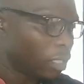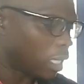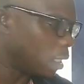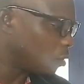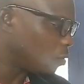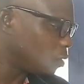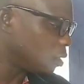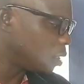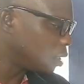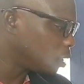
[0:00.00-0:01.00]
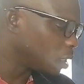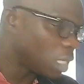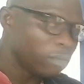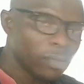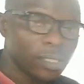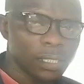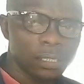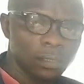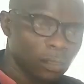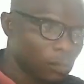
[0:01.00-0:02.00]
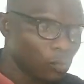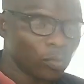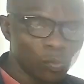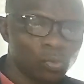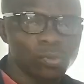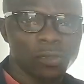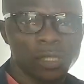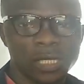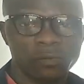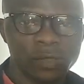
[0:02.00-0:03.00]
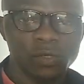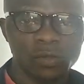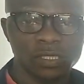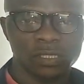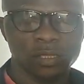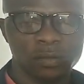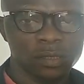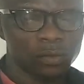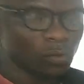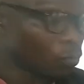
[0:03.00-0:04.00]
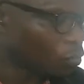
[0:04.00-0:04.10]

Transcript: like consultation. Everything will be put on the video description. So